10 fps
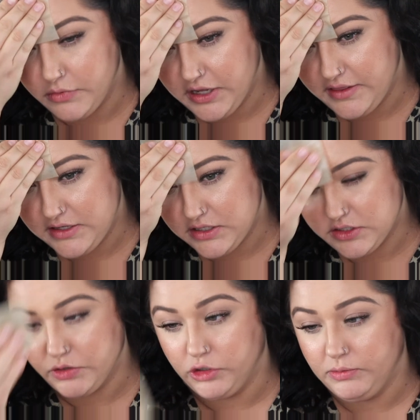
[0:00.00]
But this
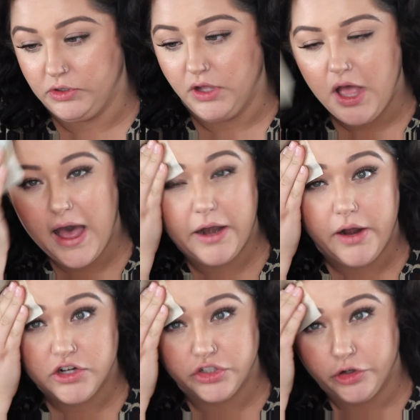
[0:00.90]
is normal. I don't
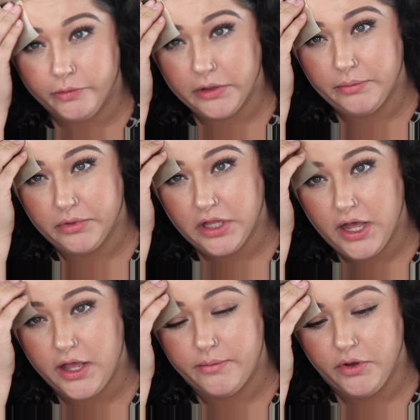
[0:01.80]
actually normally blot.